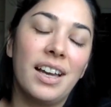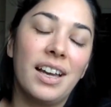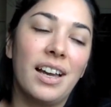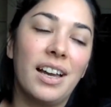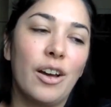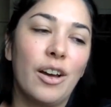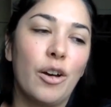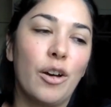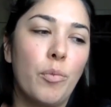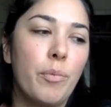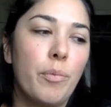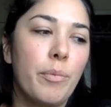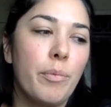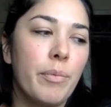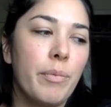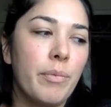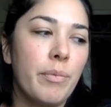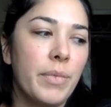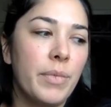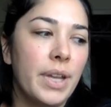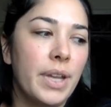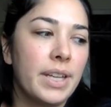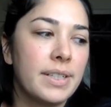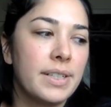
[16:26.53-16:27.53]

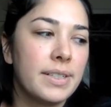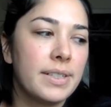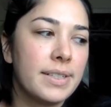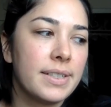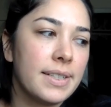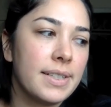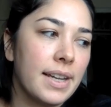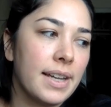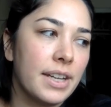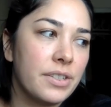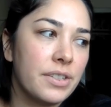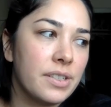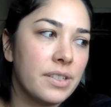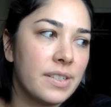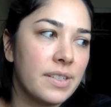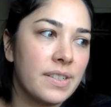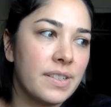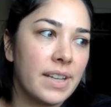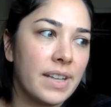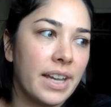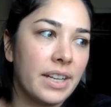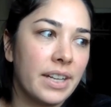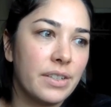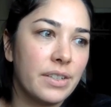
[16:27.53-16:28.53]
Um, and I just
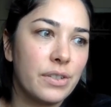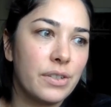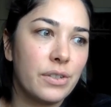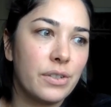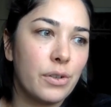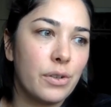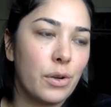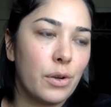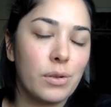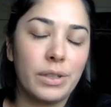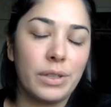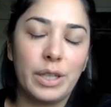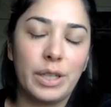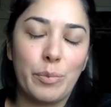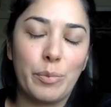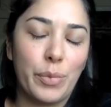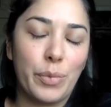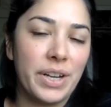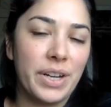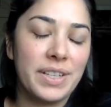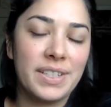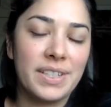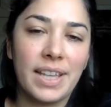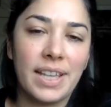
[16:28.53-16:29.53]
decided to totally
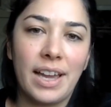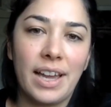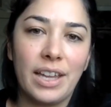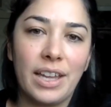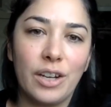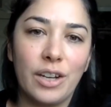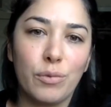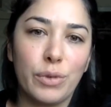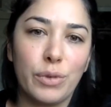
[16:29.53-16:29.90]
embrace that